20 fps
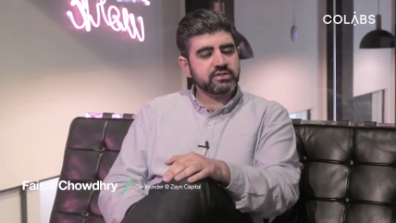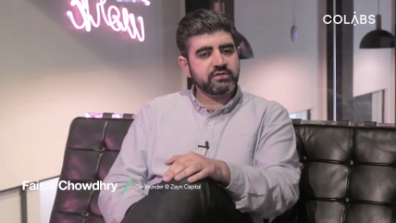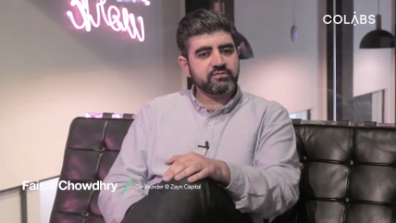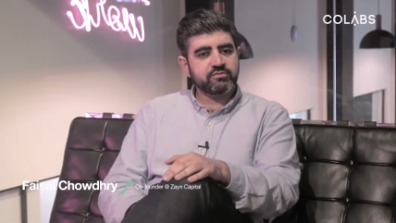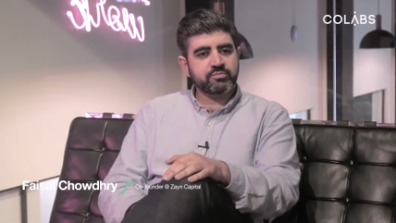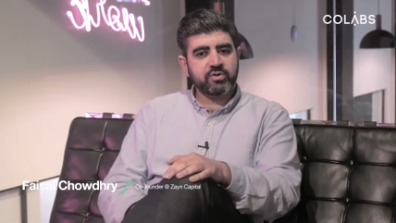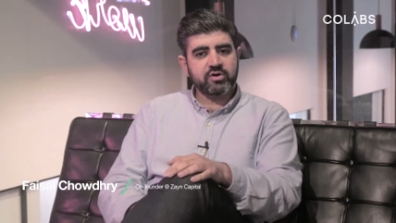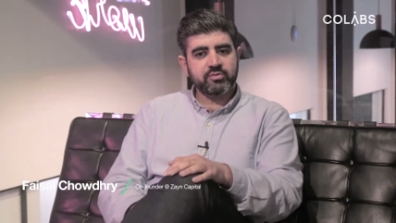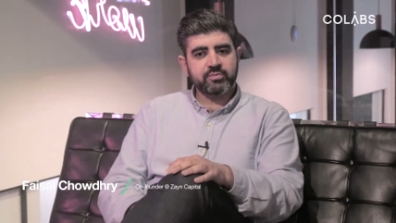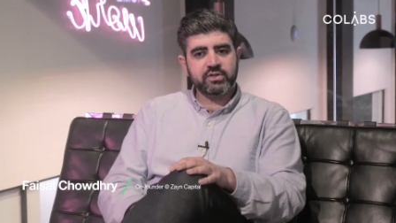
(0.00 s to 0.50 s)

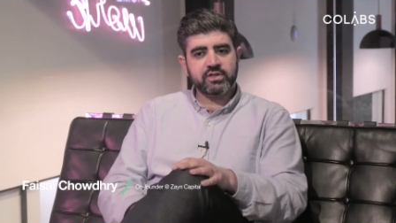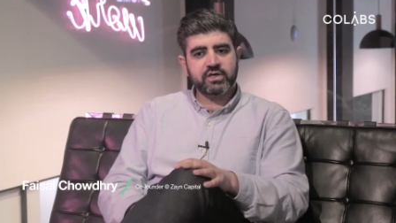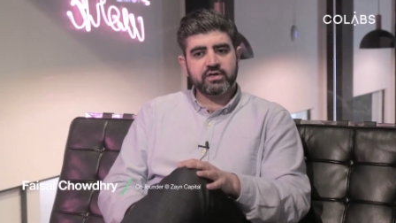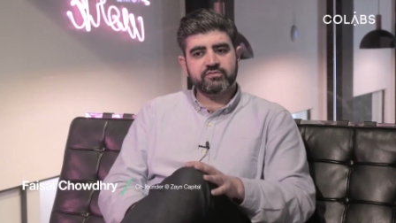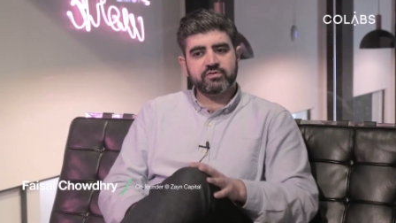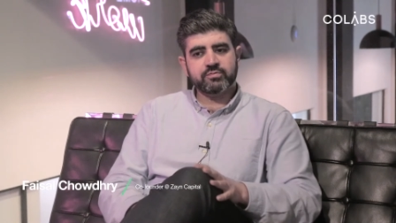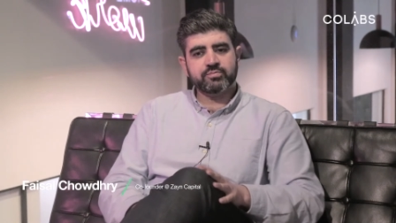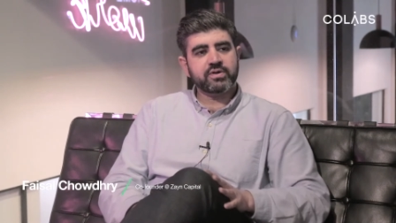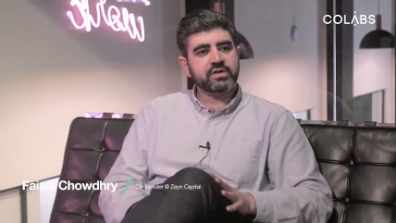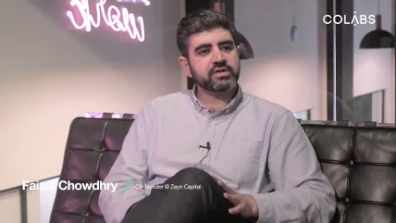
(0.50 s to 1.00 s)
lived part of my
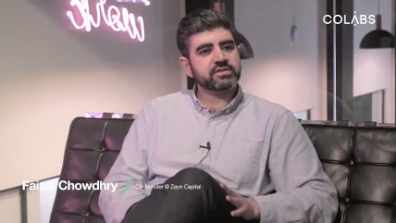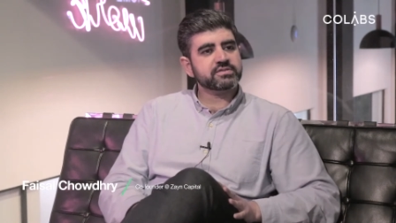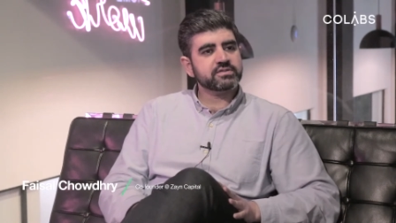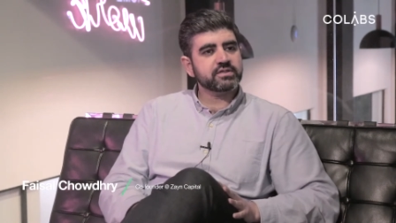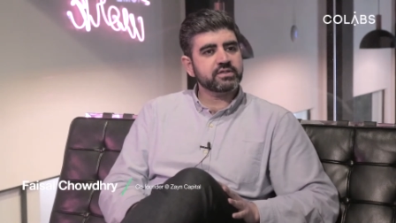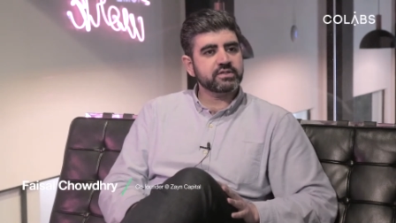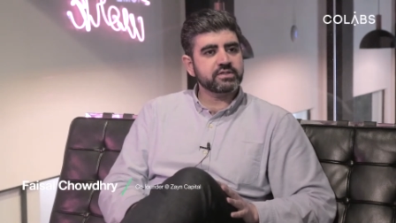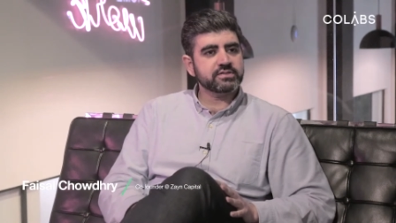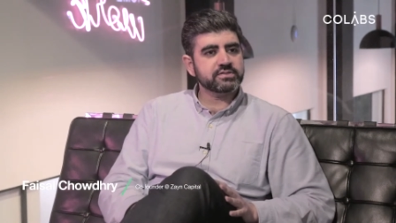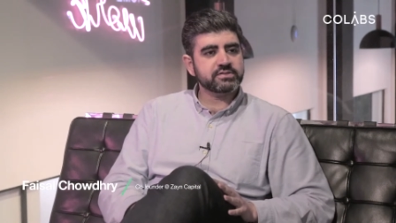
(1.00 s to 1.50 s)
life in
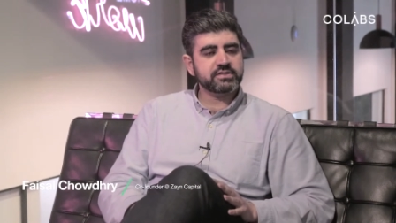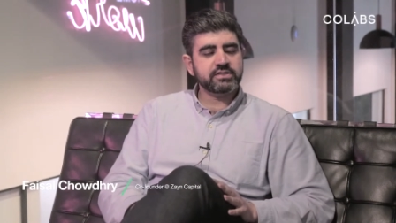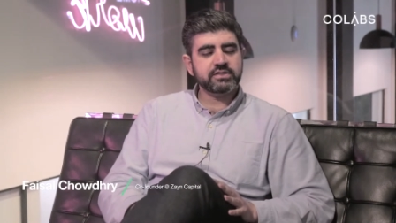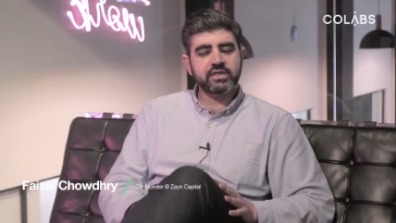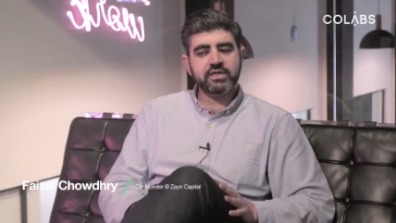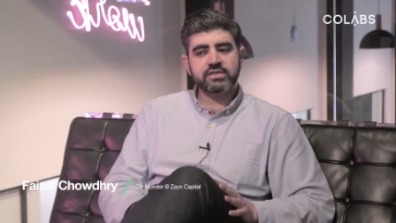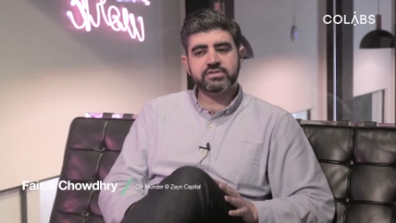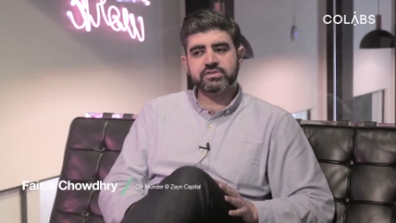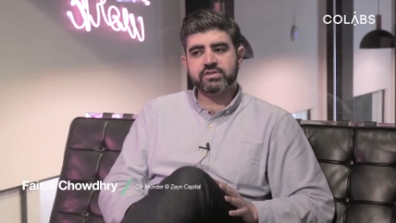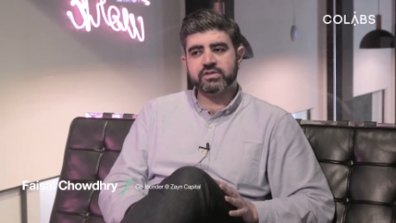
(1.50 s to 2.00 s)
Pakistan as a
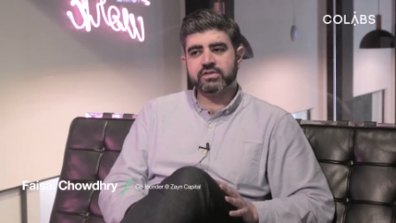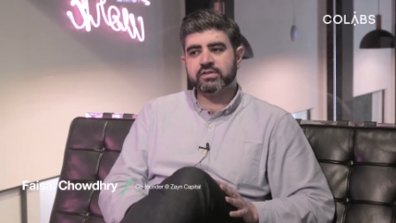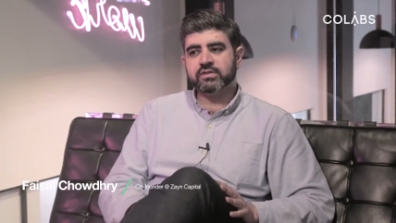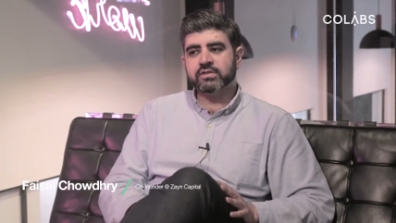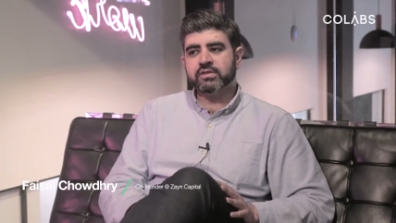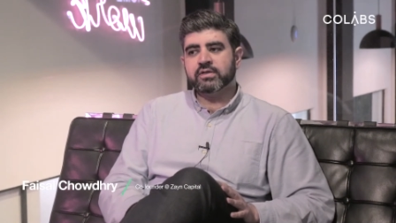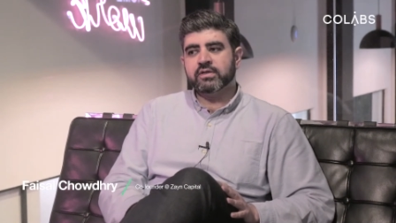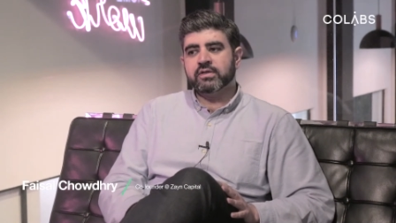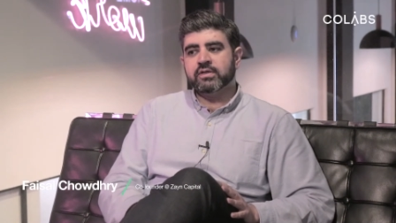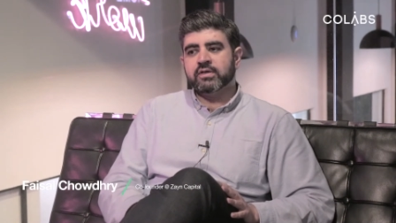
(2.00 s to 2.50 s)
teenager,